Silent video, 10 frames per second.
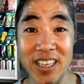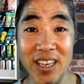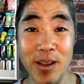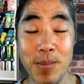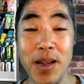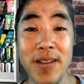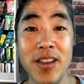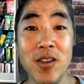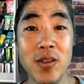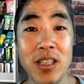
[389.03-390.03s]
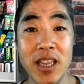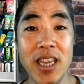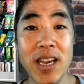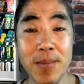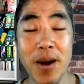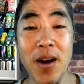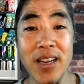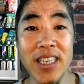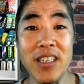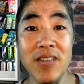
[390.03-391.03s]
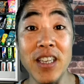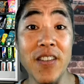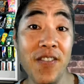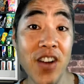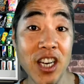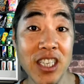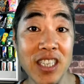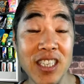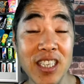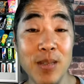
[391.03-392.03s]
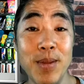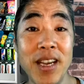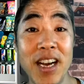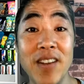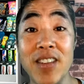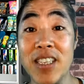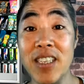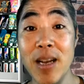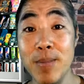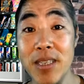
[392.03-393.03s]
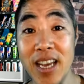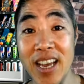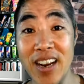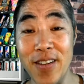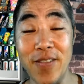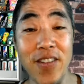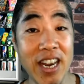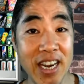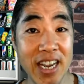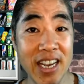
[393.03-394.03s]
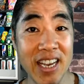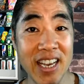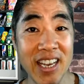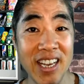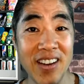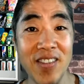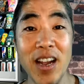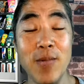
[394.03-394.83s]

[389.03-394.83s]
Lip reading: but you should think about each of these functions as being kind of a subset of vending, right?